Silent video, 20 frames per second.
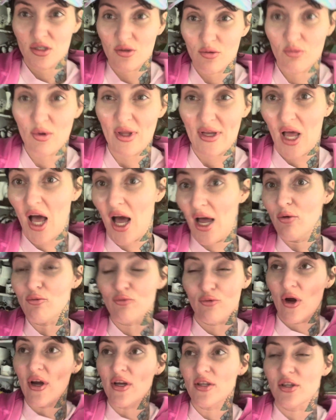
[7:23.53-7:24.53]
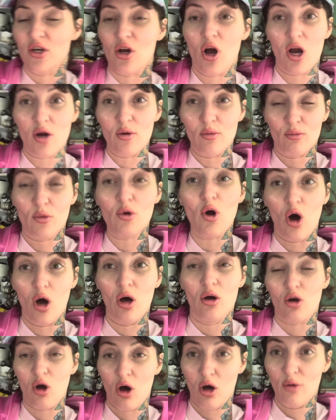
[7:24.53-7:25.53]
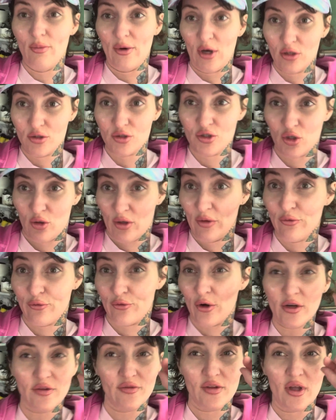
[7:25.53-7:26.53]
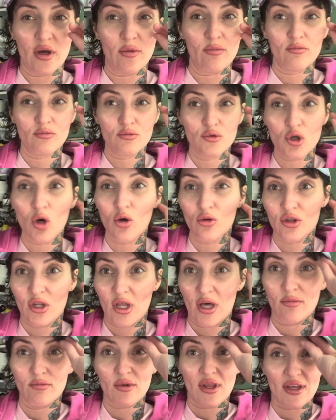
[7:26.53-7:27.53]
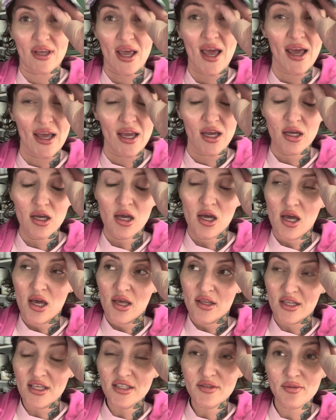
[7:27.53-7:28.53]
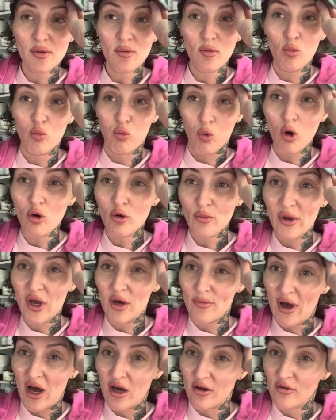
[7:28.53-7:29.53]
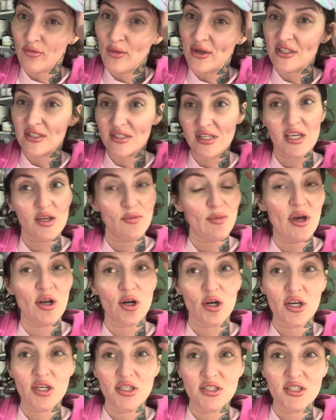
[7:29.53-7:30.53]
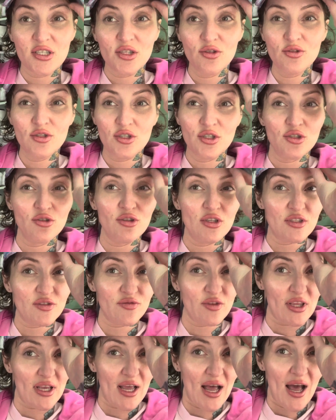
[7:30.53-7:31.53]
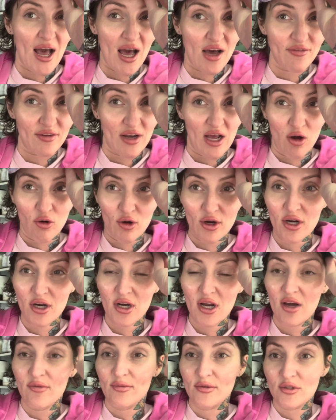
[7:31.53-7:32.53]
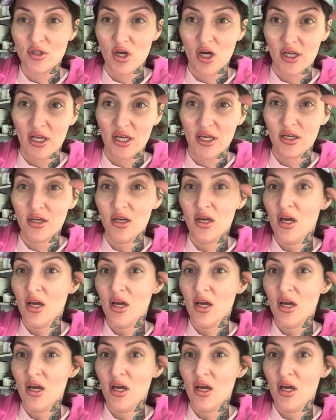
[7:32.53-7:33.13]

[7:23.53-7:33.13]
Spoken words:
Like, I rang the call bell. So in front of them, told them like, hey, these people woke me up out of my sleep and are continuing to do this for like a half an hour, have been talking.